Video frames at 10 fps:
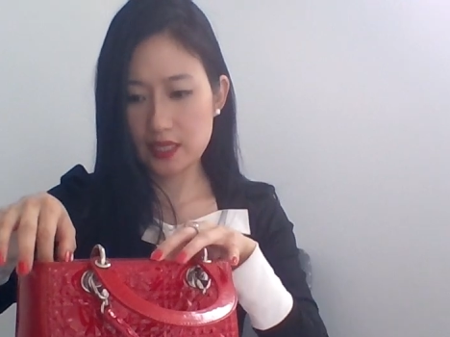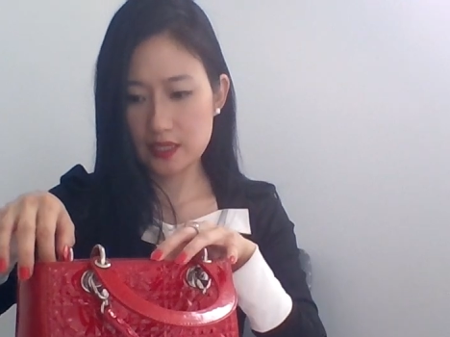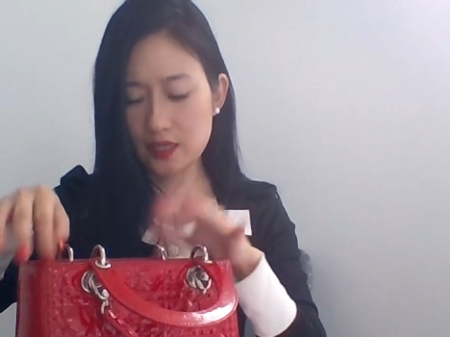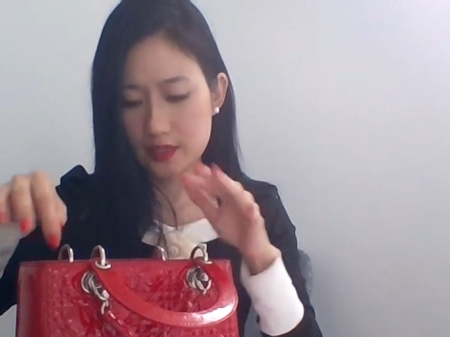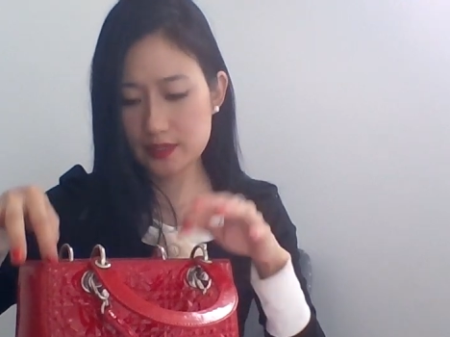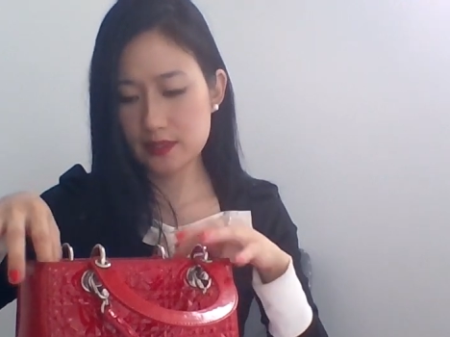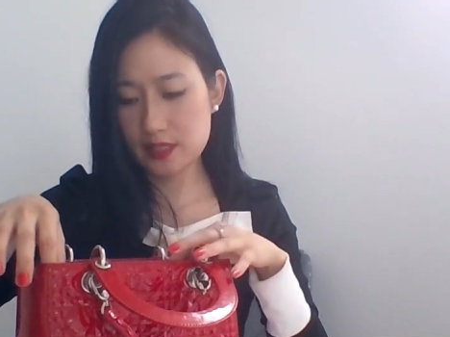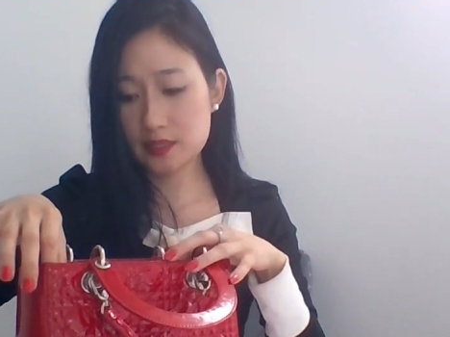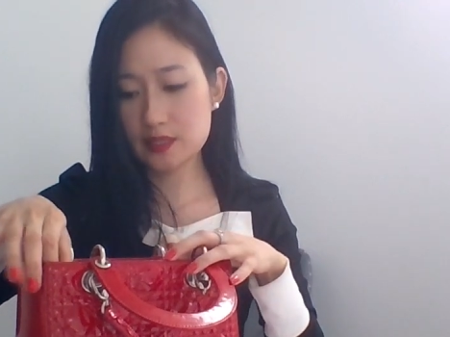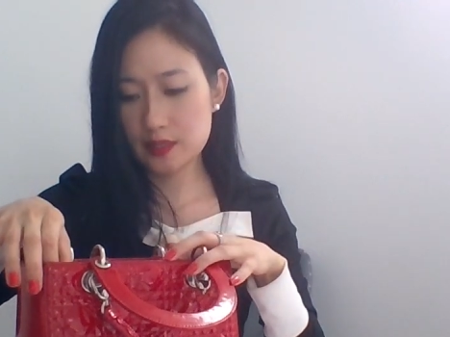
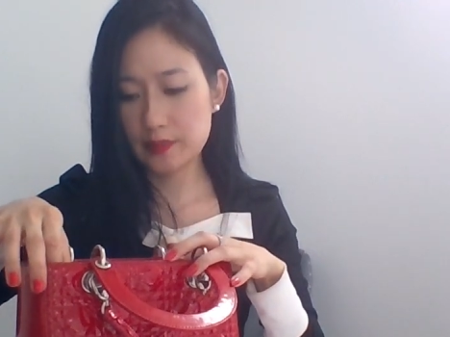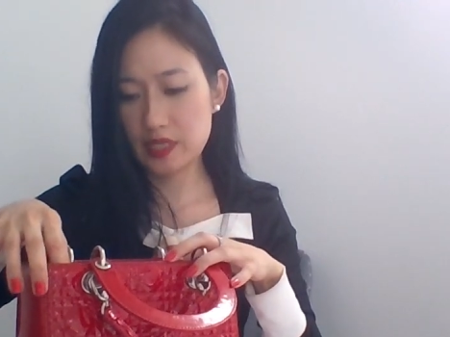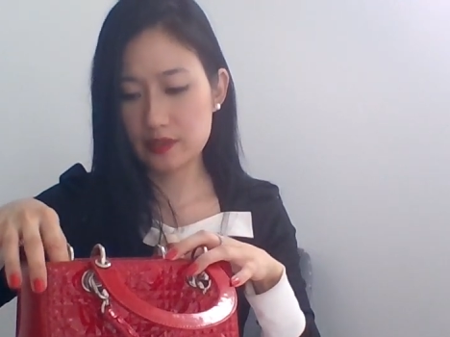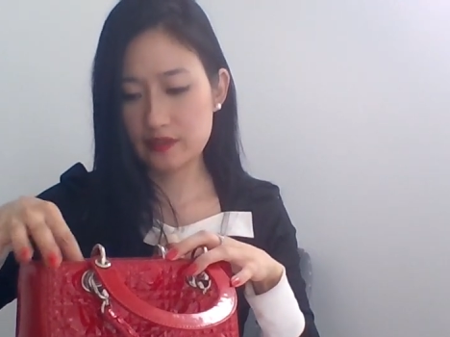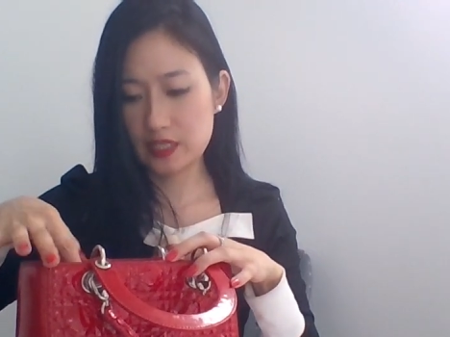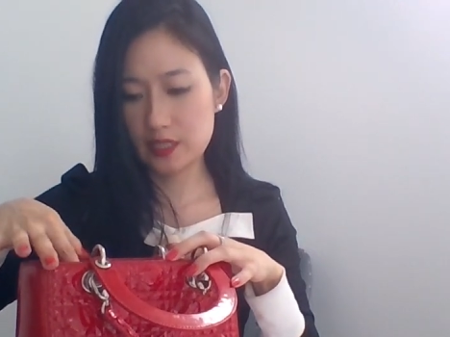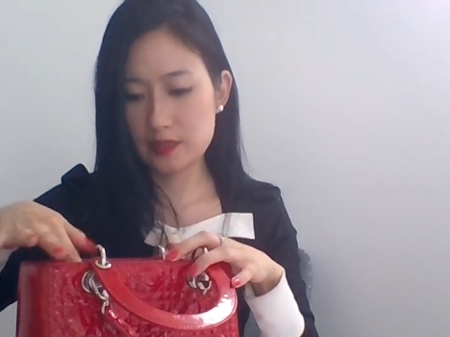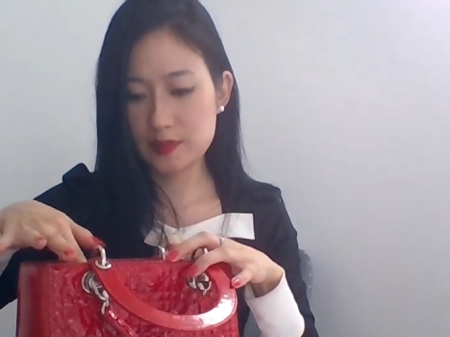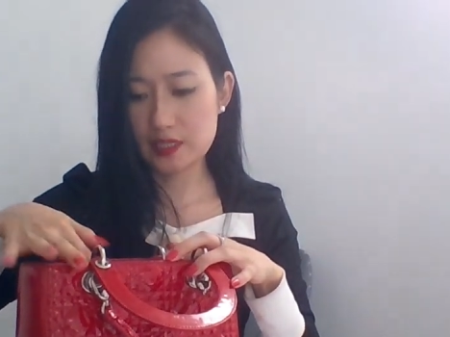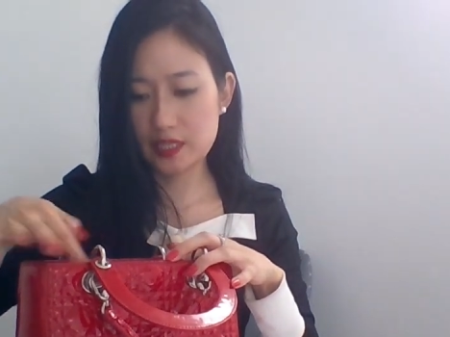amount of
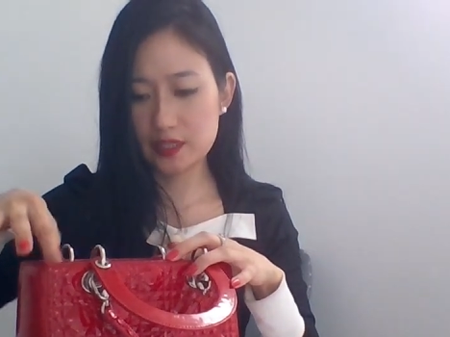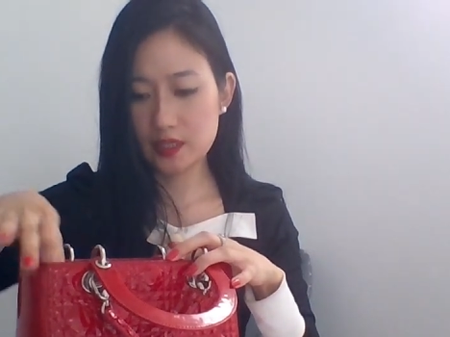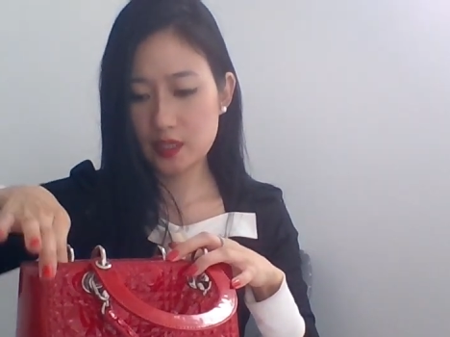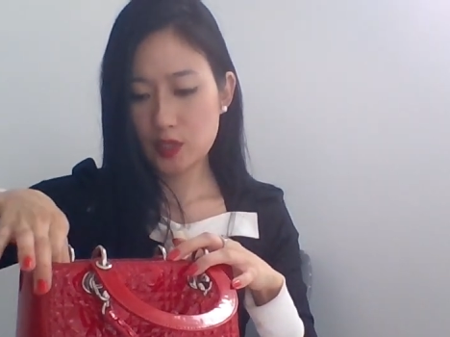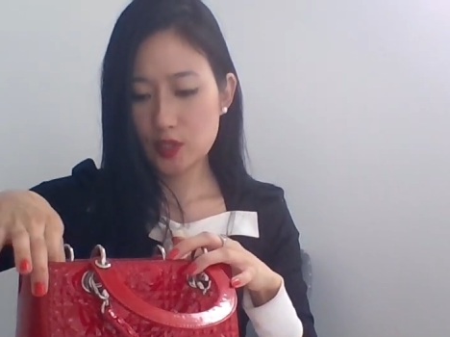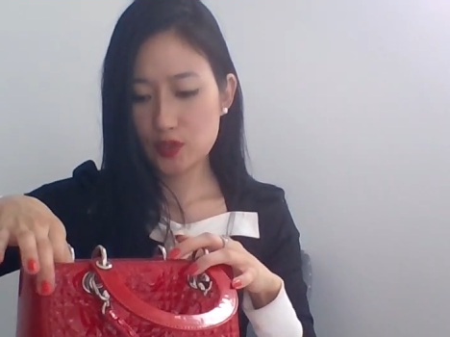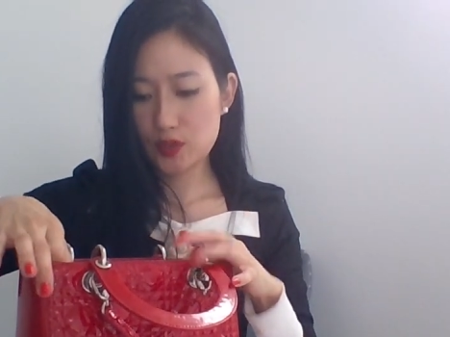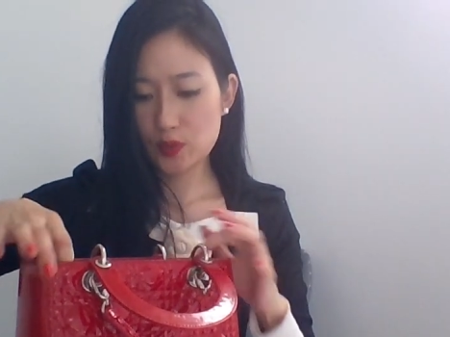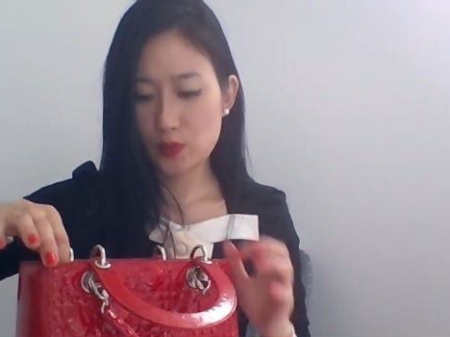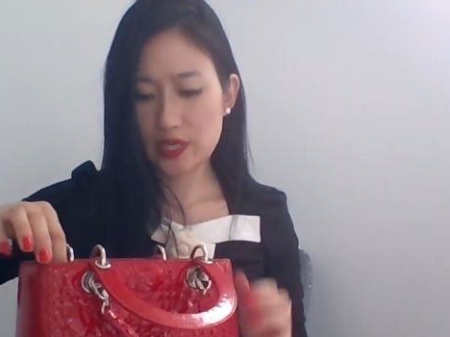items that
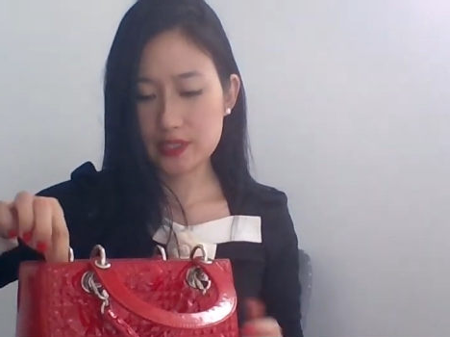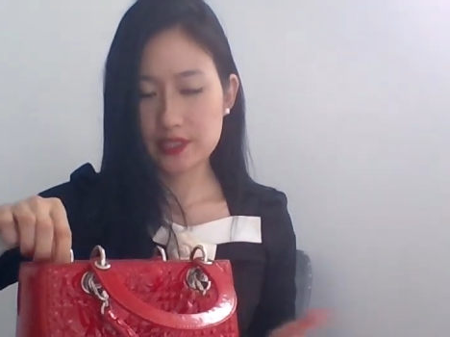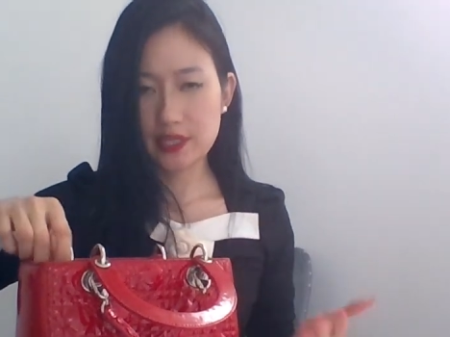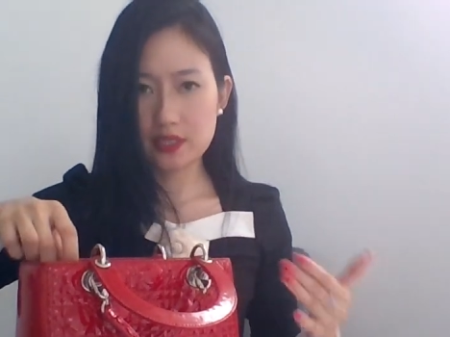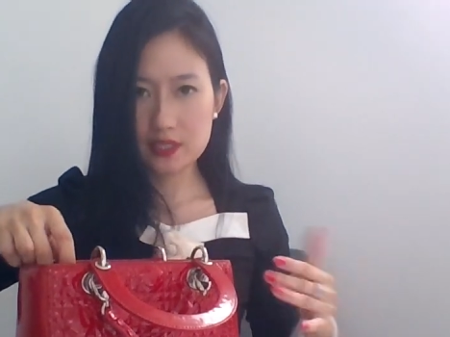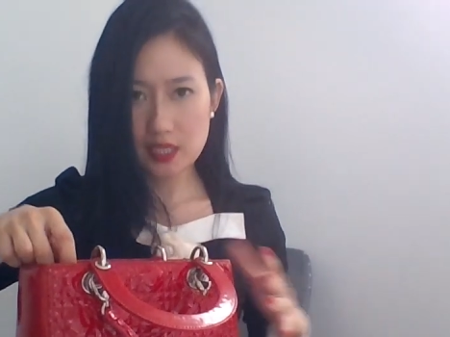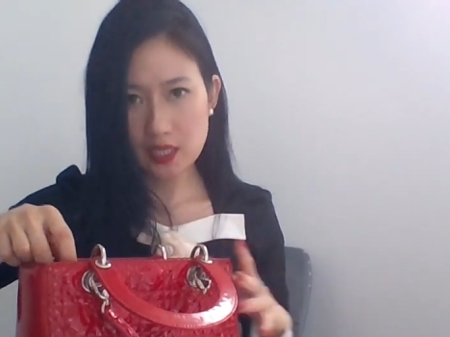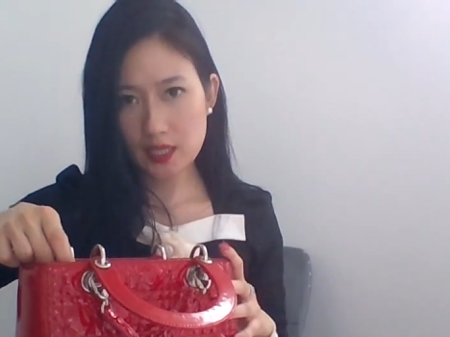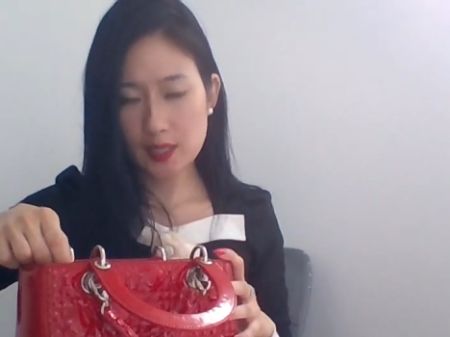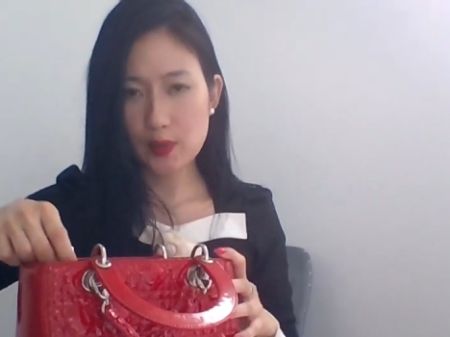you can wear during the
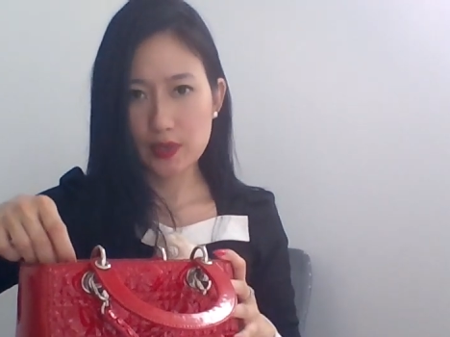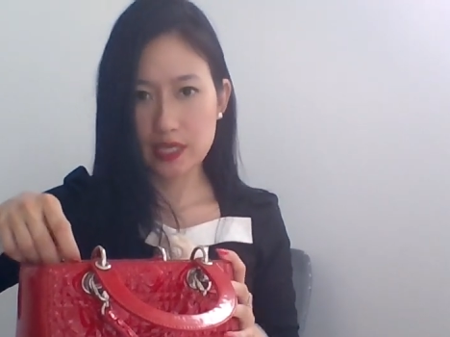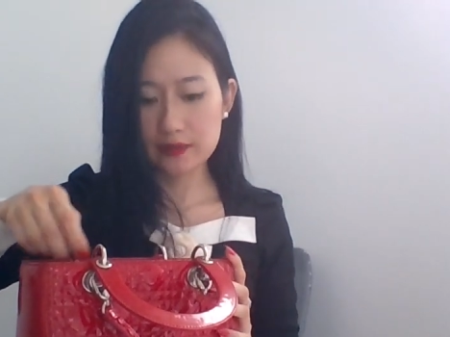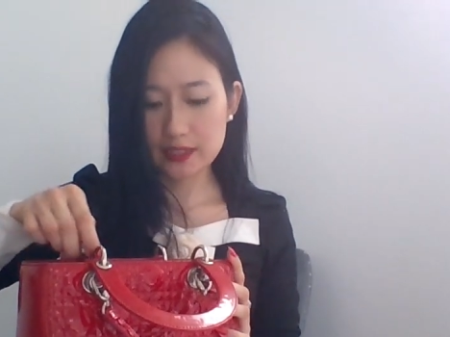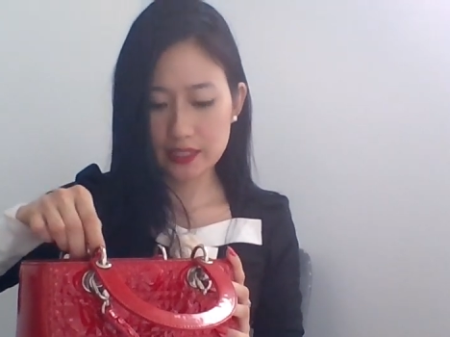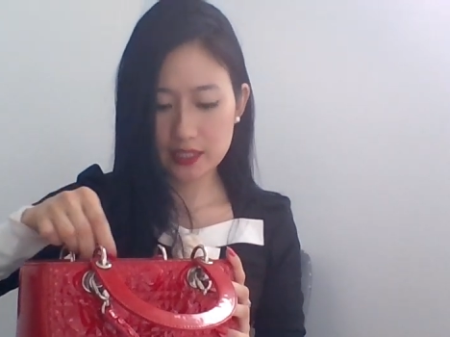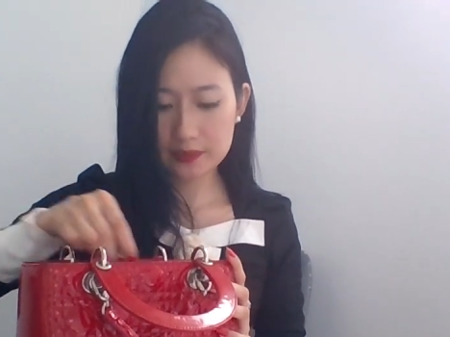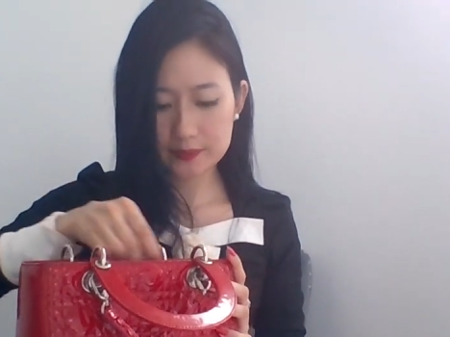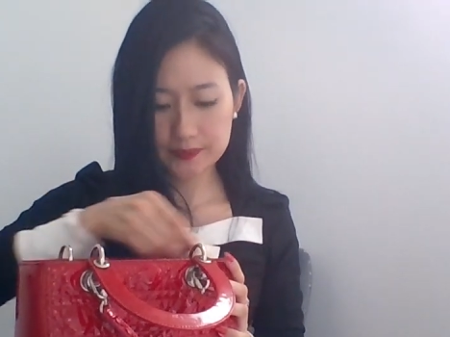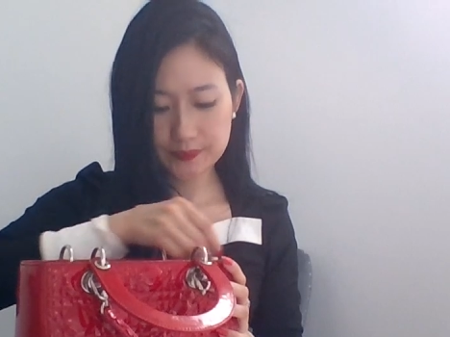day or at night.